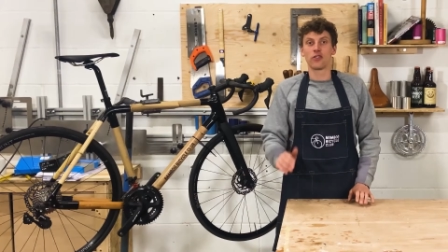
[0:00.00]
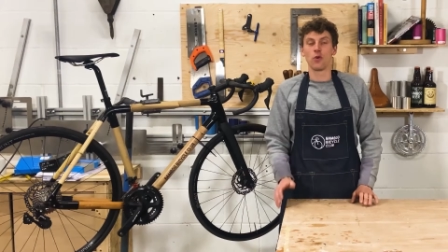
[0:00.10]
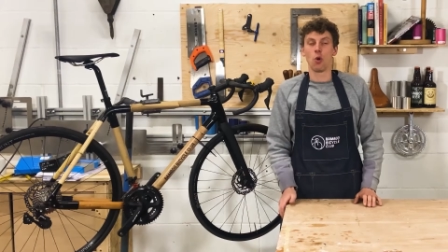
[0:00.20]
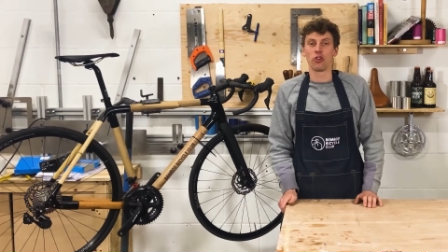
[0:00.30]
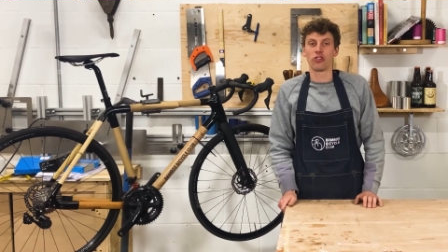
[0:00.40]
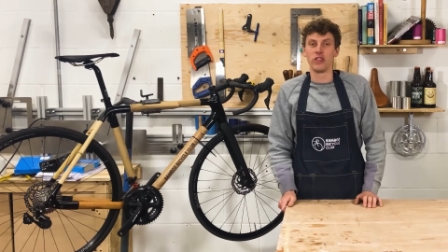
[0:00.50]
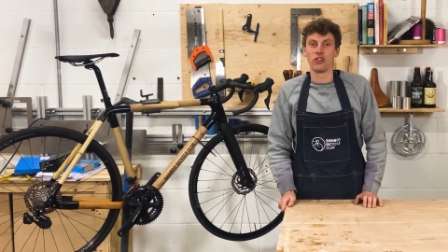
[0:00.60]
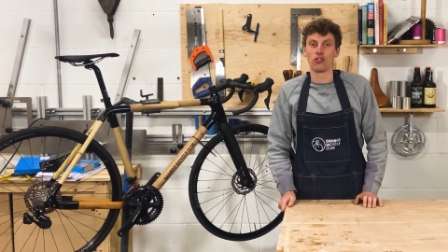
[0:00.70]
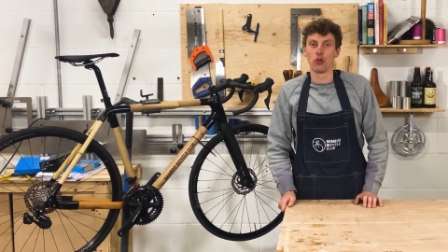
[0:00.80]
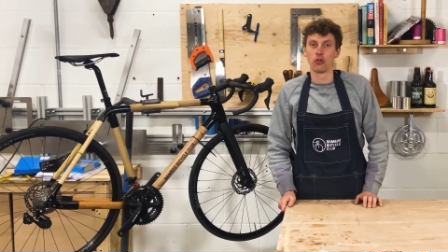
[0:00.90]
Thanks for
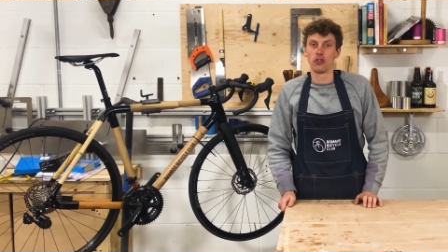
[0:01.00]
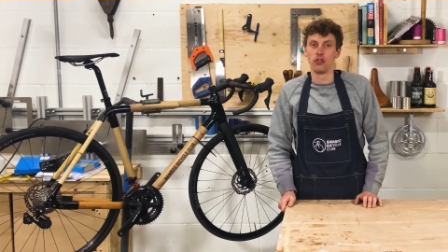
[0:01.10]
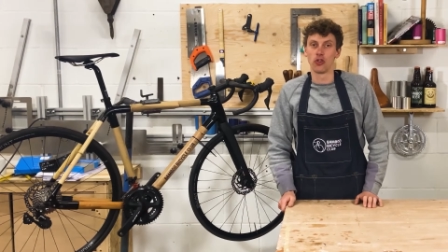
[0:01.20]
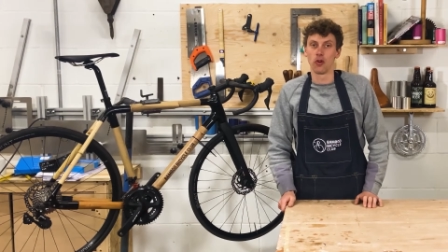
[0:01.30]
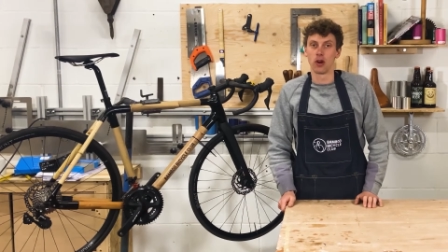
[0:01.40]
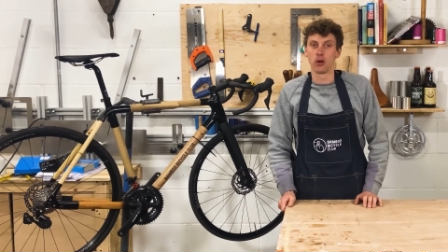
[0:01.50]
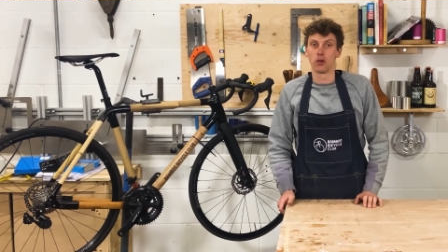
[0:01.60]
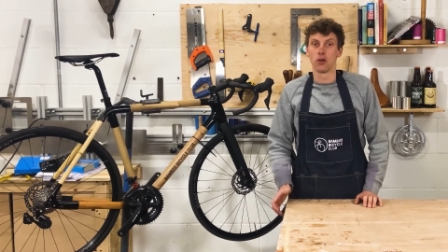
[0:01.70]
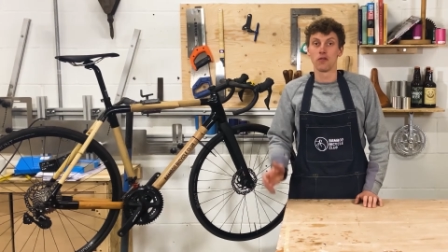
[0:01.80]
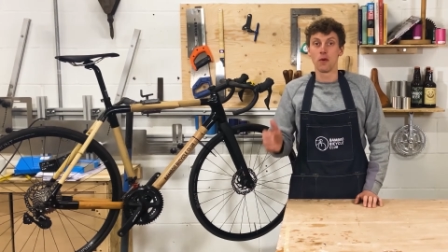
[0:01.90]
watching this short
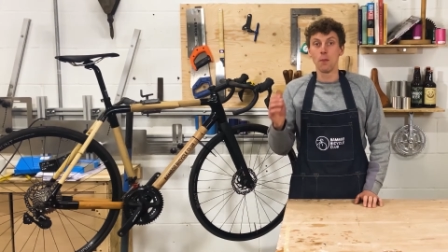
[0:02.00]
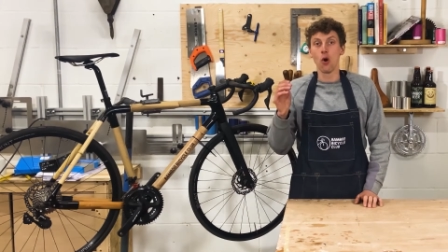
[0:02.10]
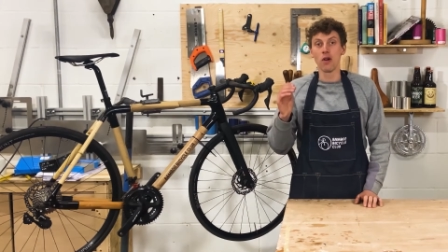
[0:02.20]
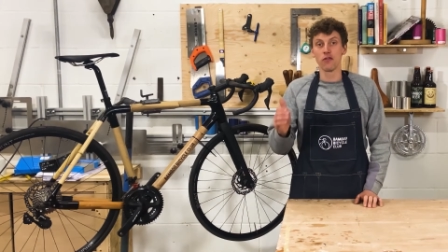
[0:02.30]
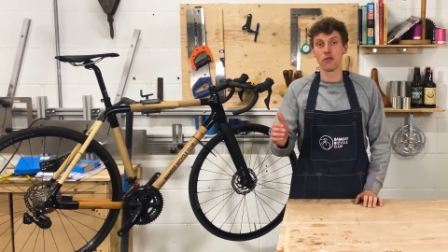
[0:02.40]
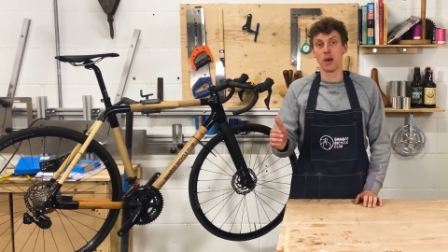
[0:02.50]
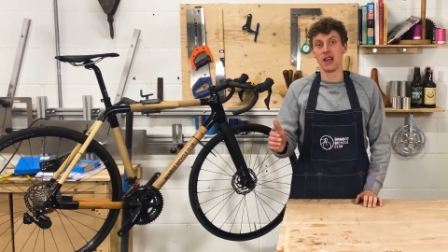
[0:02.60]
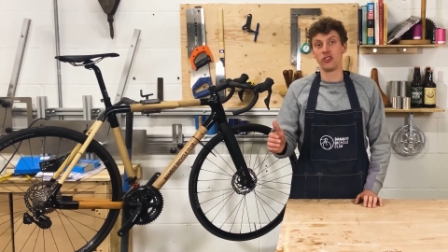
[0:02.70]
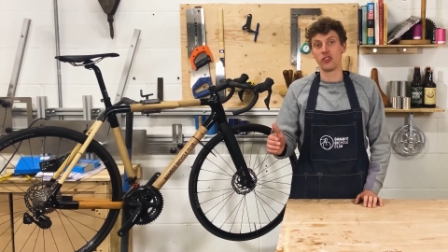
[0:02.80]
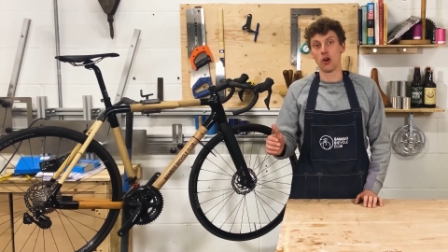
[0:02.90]
tutorial. For more
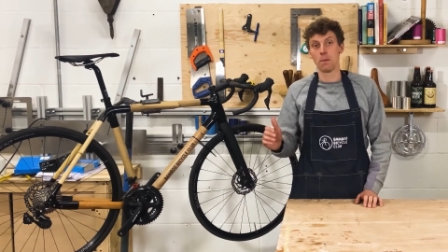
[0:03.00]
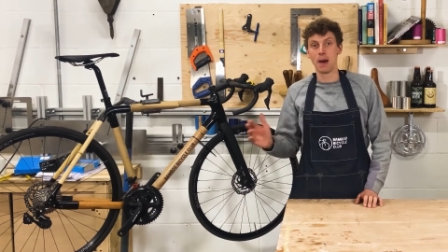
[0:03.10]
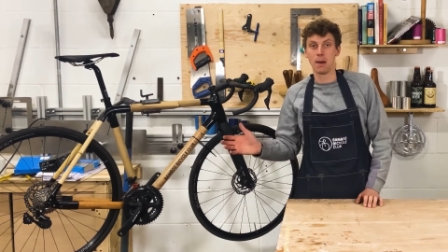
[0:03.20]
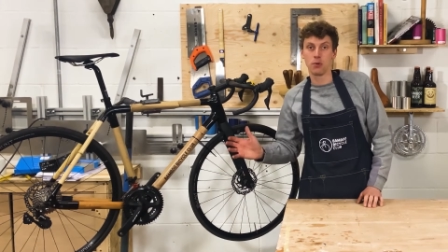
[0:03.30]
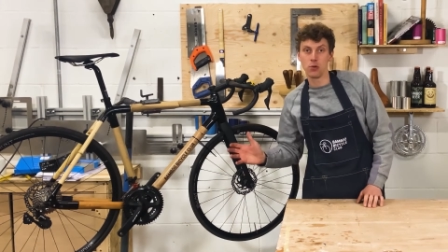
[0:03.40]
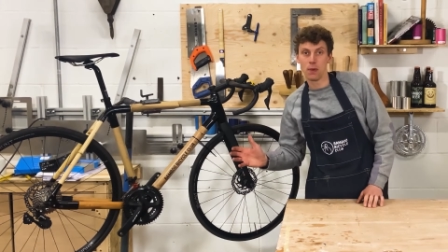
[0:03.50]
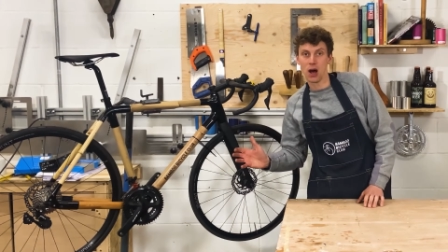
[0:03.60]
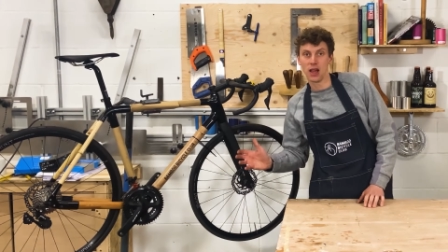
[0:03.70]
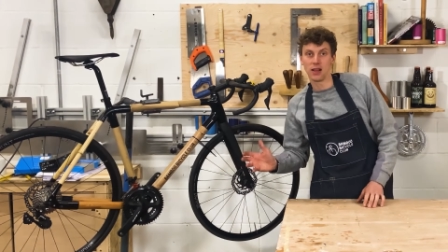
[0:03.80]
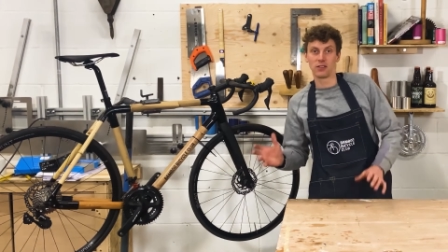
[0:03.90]
information on
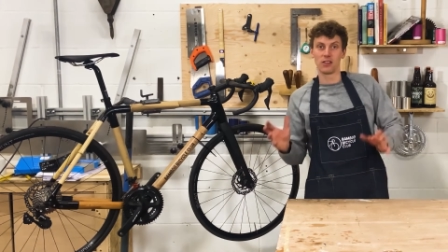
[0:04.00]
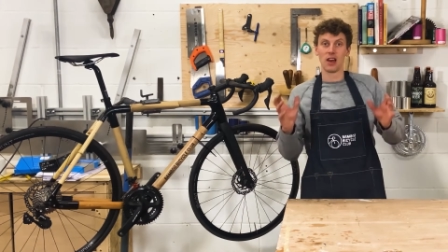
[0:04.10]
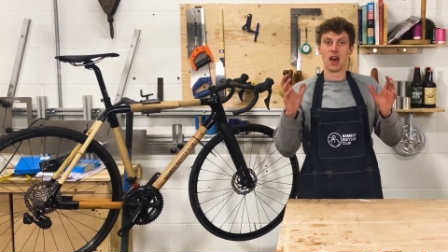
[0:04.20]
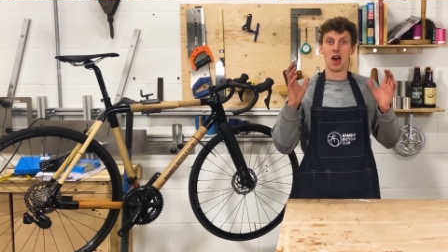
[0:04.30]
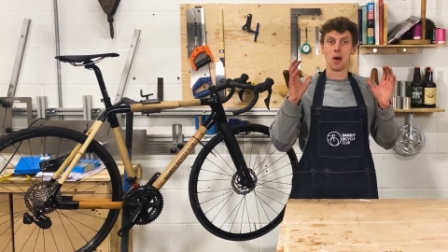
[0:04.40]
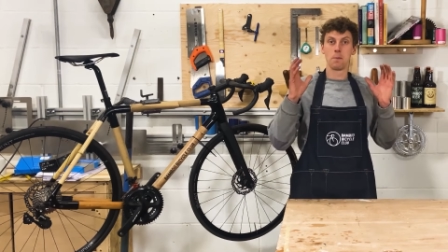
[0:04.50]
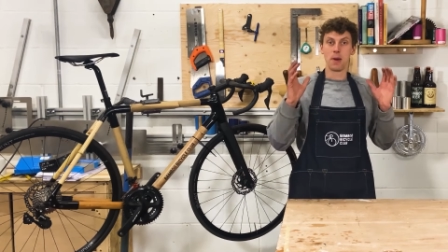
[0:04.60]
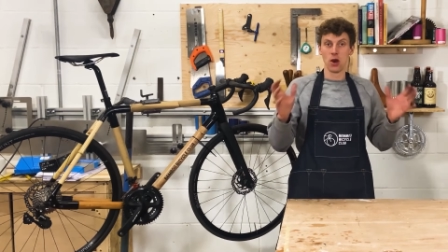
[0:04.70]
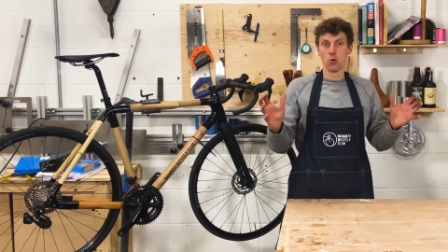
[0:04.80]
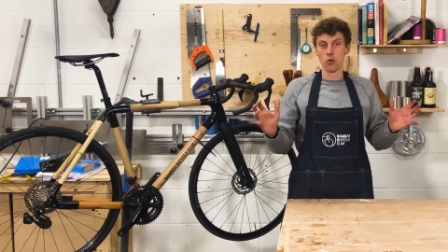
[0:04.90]
bamboo bikes,
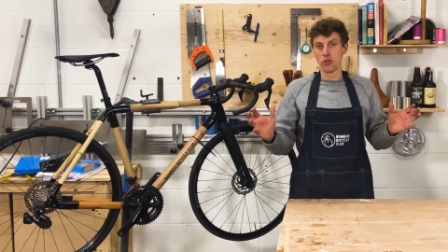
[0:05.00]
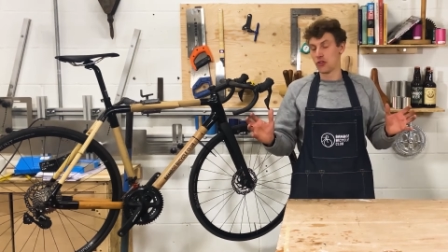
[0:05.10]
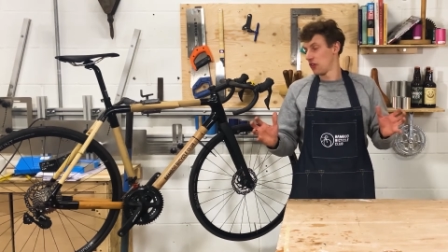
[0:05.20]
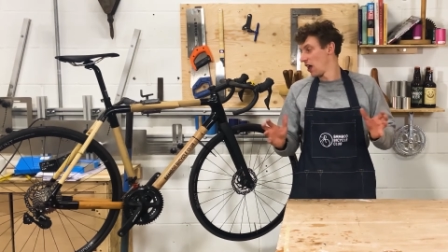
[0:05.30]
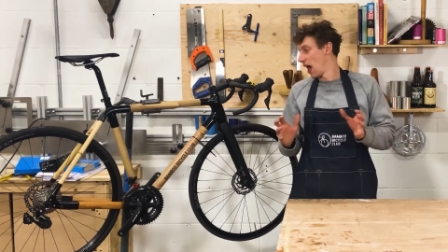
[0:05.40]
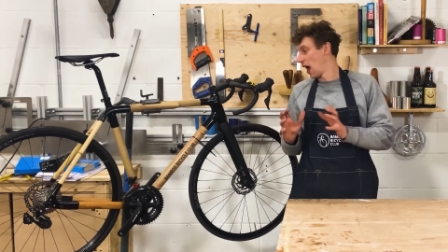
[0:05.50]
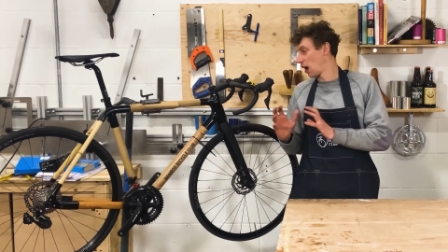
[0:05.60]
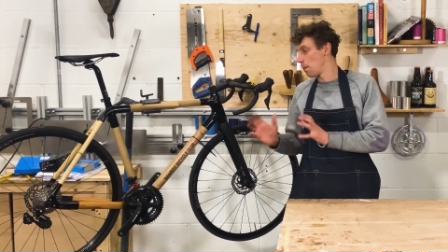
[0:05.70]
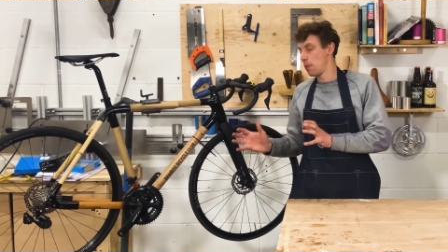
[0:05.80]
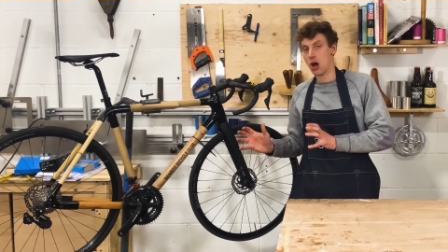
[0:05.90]
builds
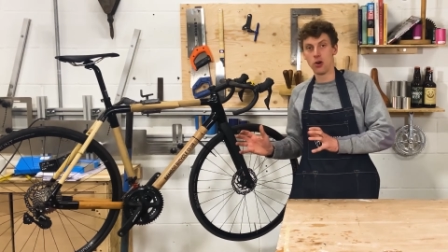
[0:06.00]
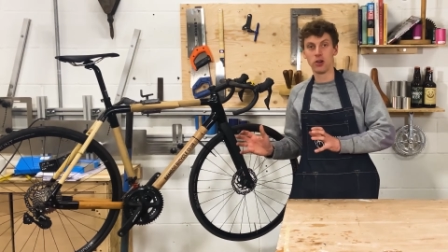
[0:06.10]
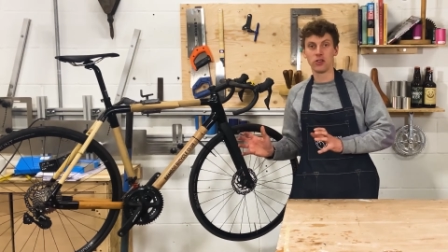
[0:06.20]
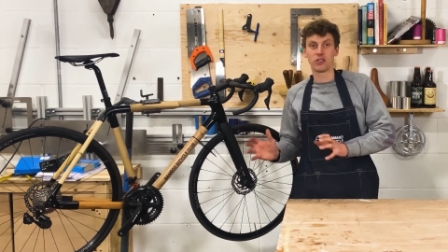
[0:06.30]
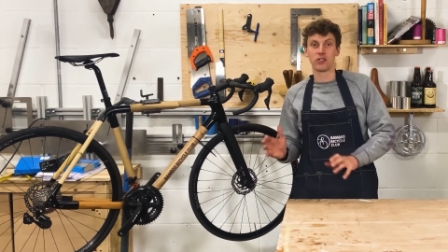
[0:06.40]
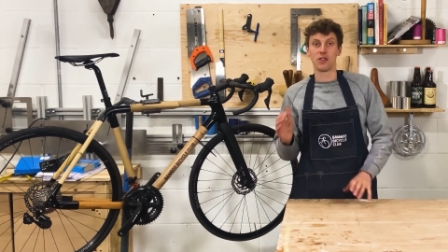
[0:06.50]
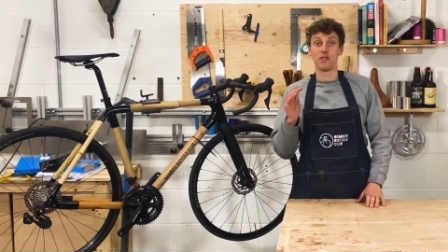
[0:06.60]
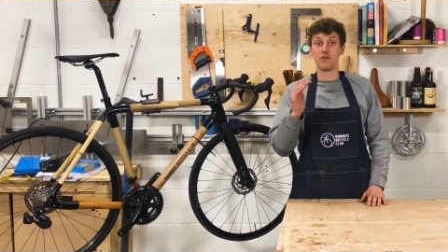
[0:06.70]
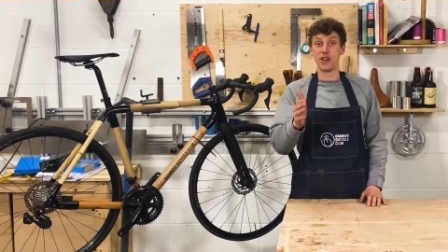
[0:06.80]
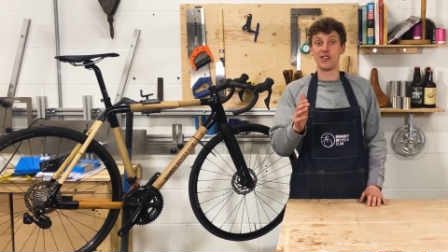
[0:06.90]
and
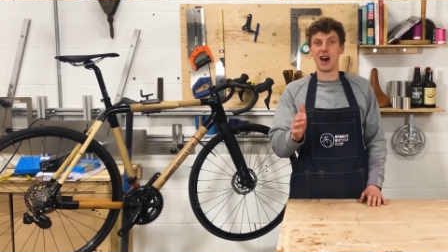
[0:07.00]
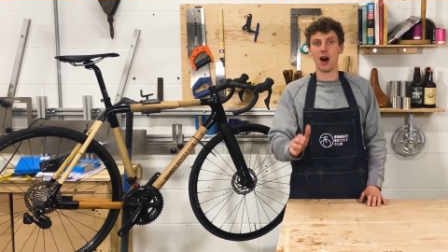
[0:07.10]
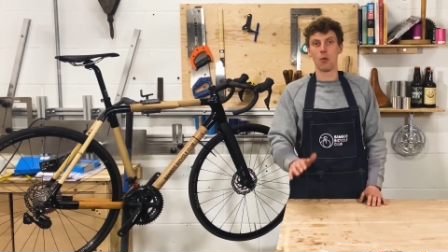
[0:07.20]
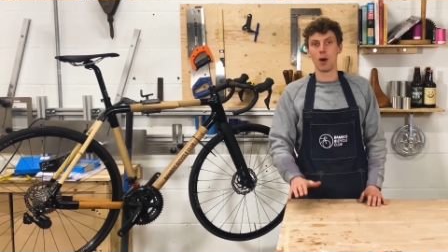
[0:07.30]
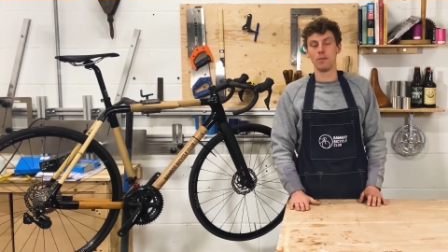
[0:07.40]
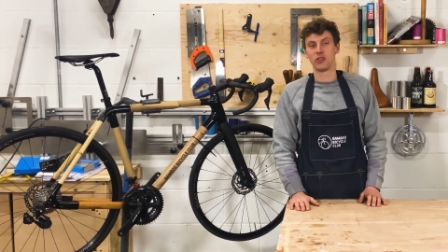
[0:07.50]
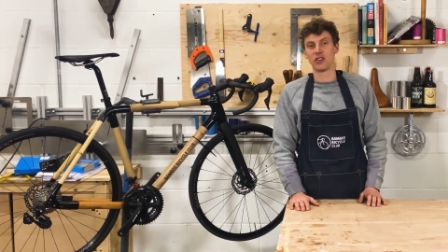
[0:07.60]
components, visit our